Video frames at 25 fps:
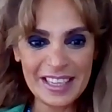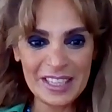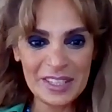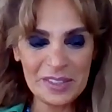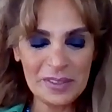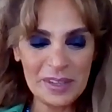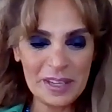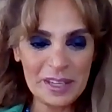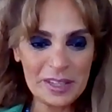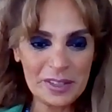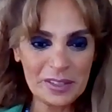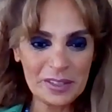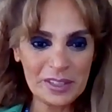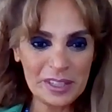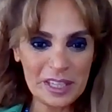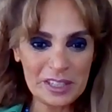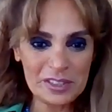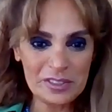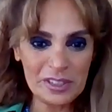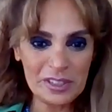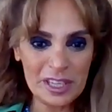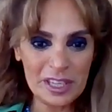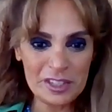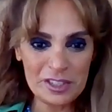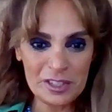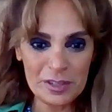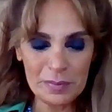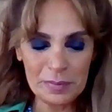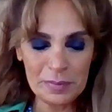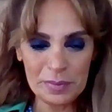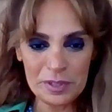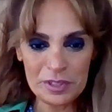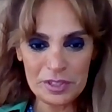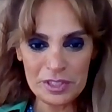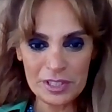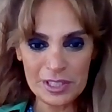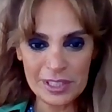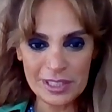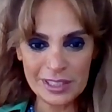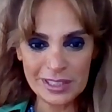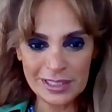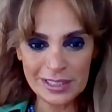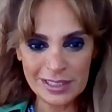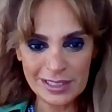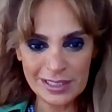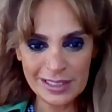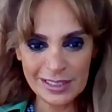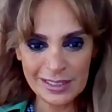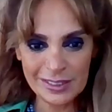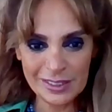anyway, congratulations,
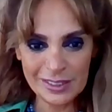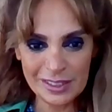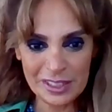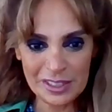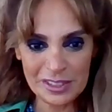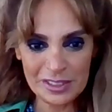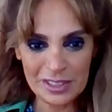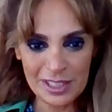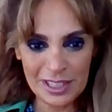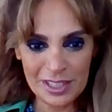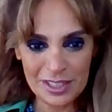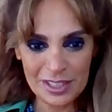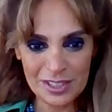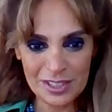Brigitte. Congratulations.